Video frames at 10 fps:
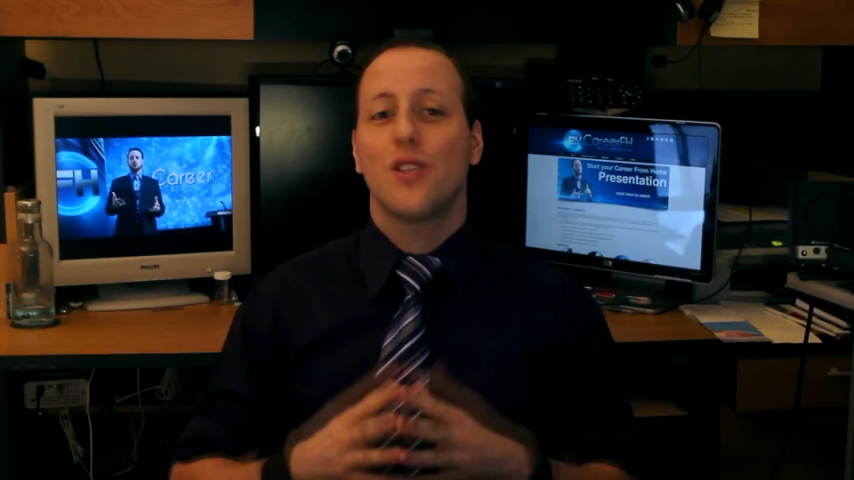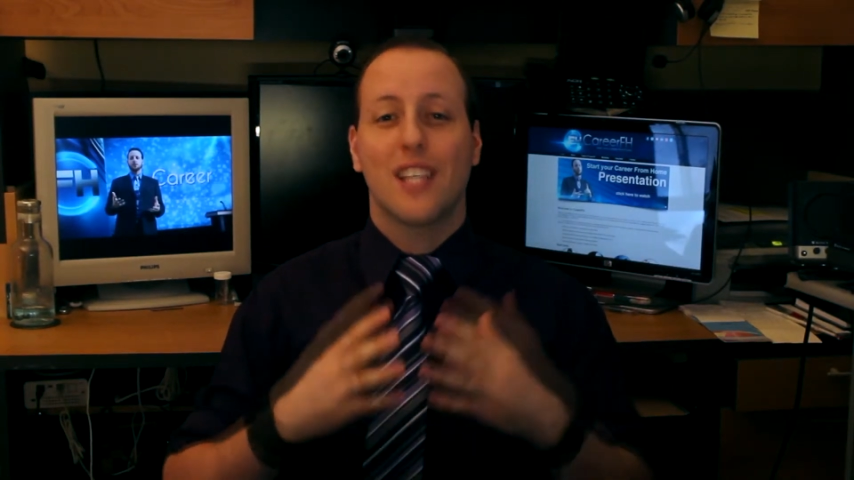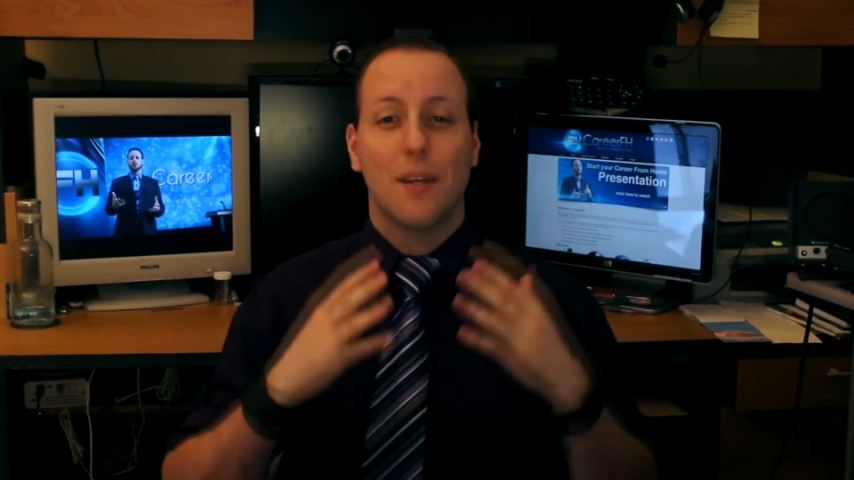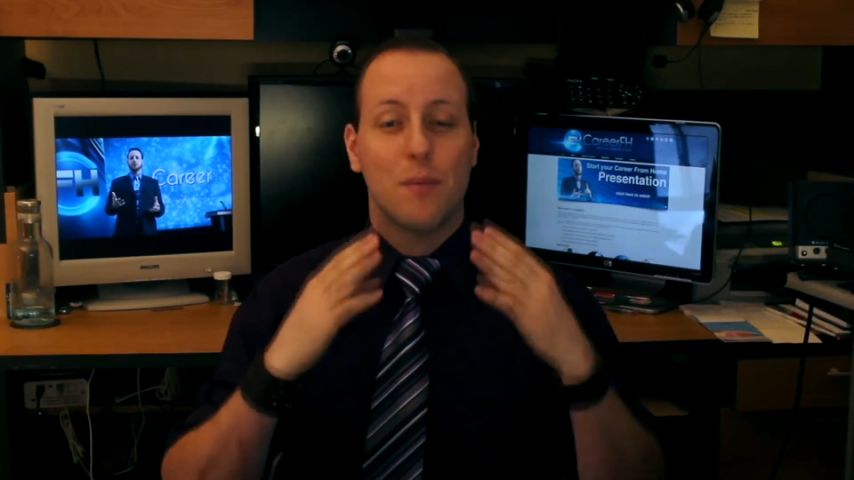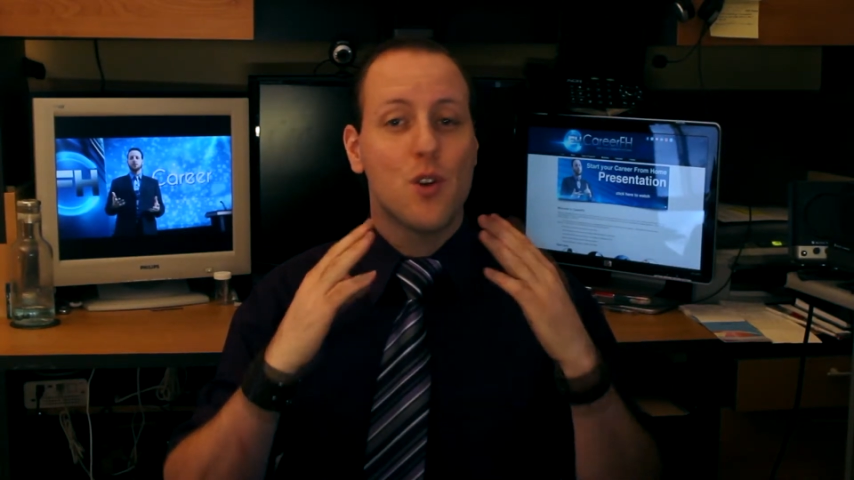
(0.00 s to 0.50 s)

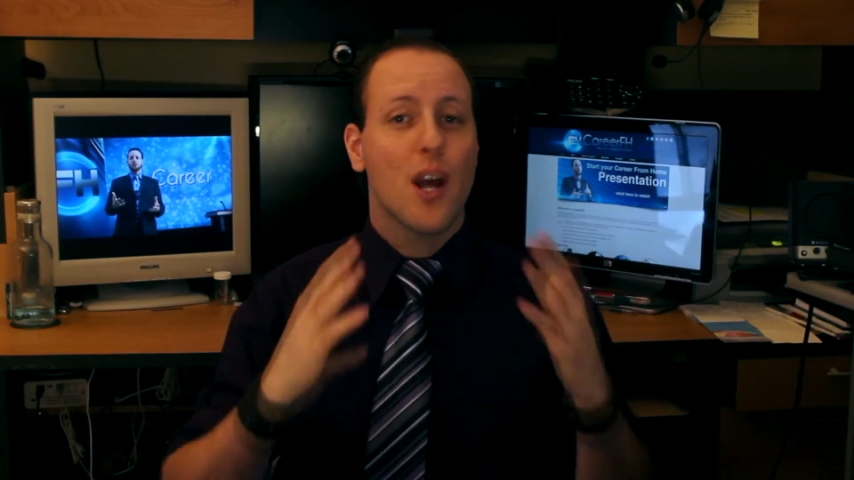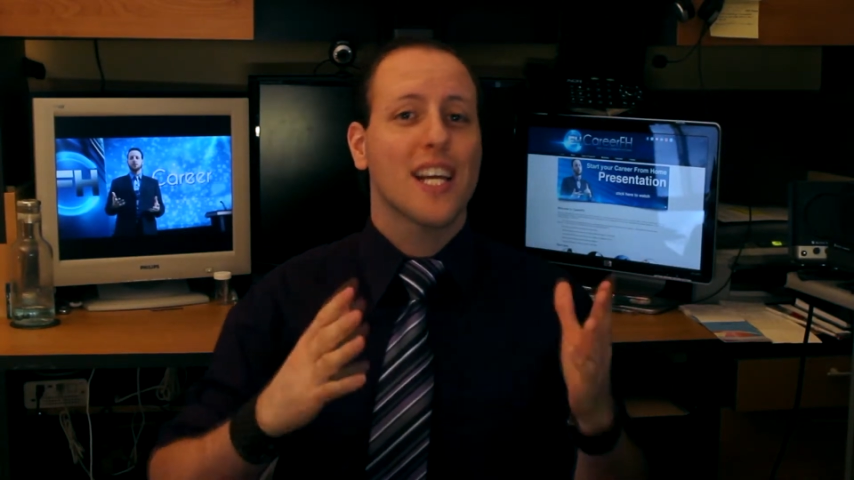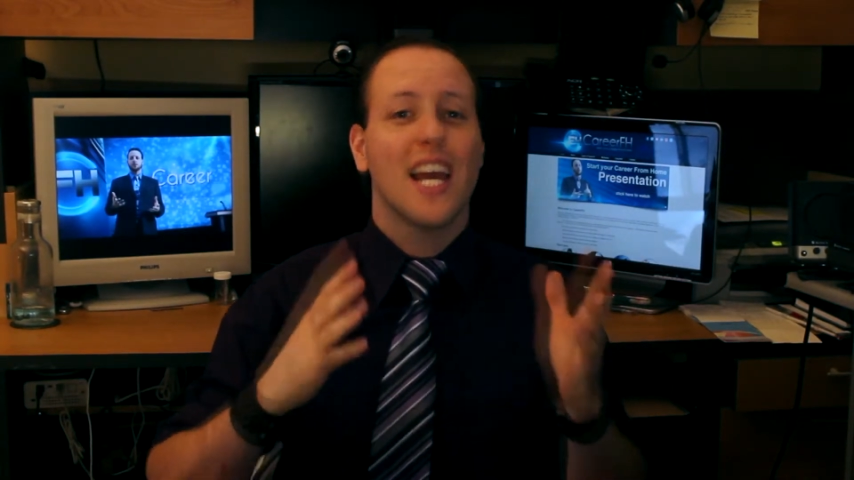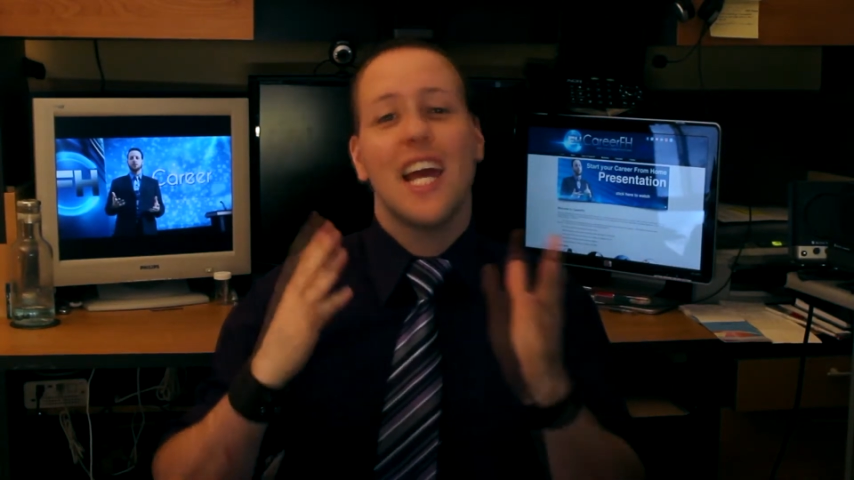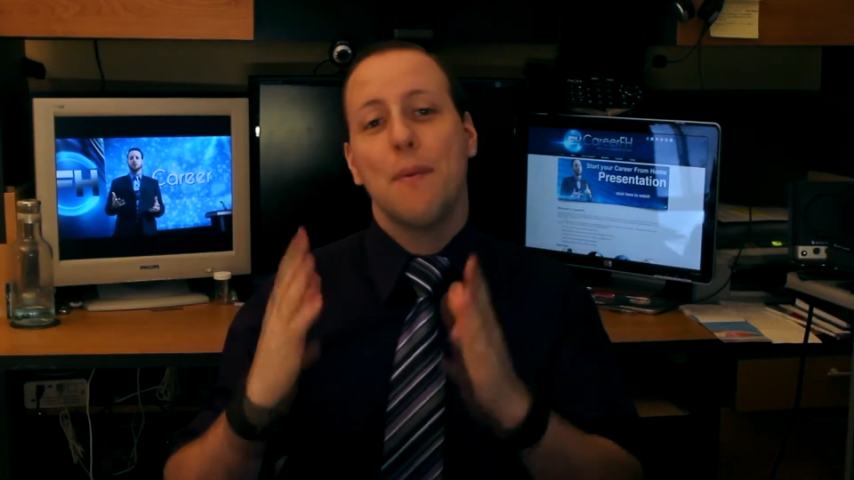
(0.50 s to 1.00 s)
keep track
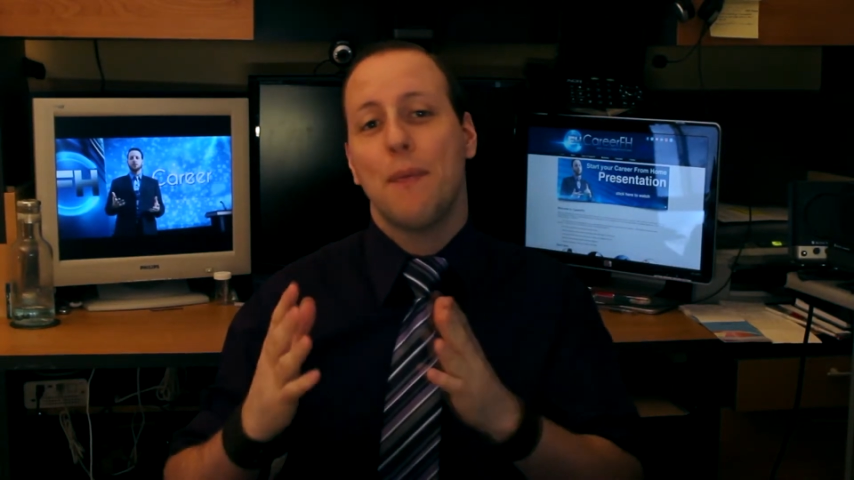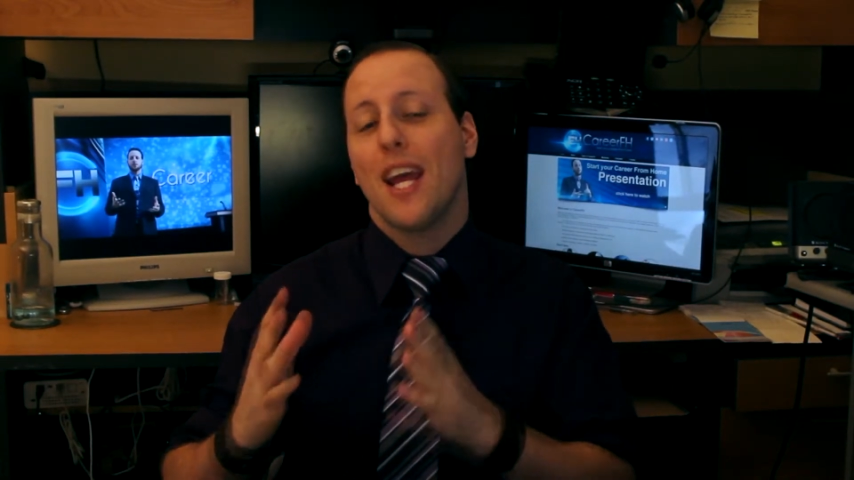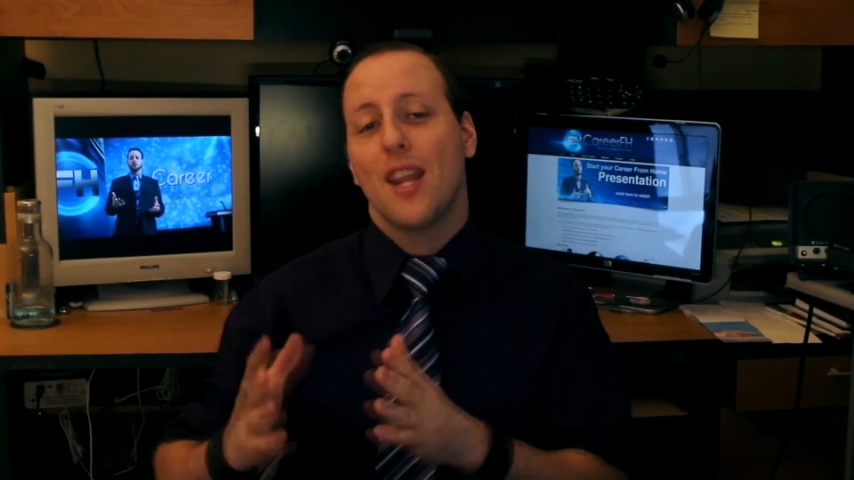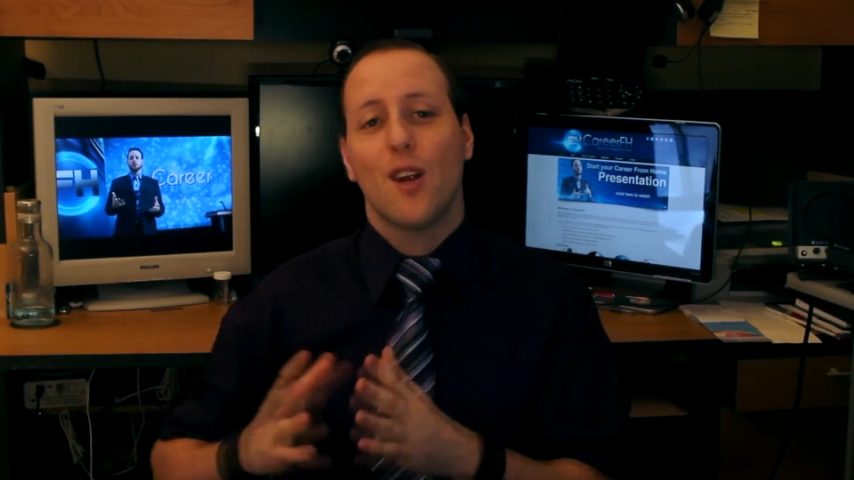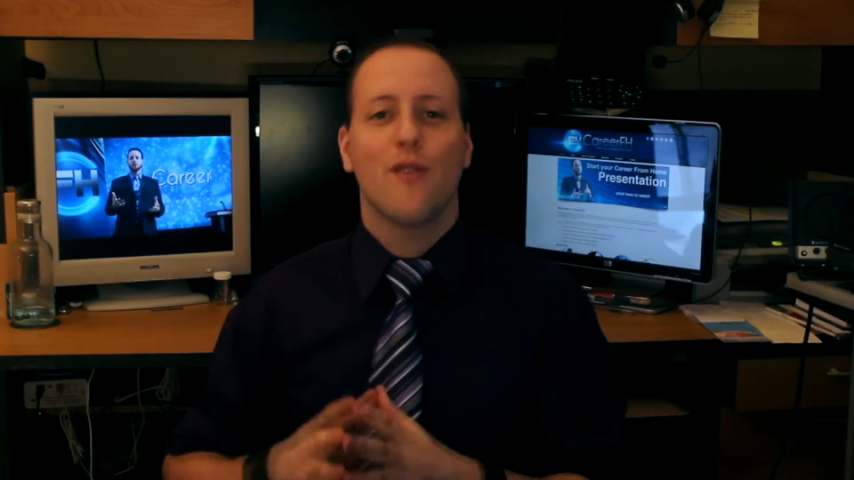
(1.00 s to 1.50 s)
and
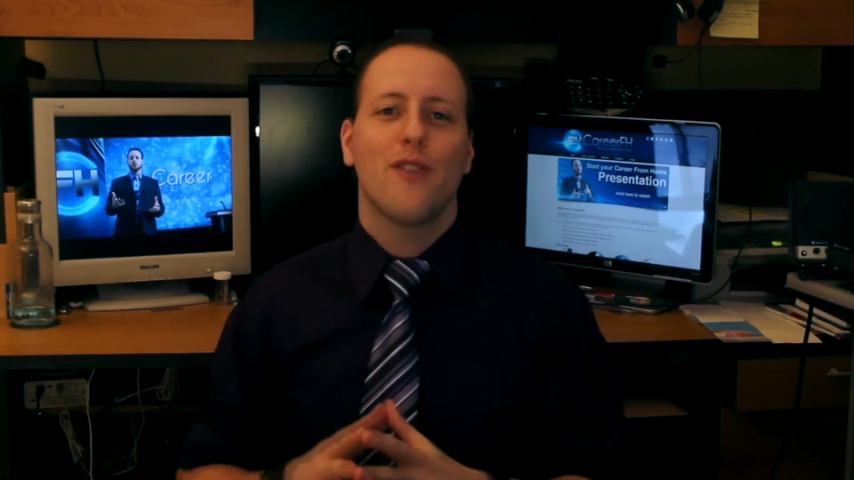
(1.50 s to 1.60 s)
pay their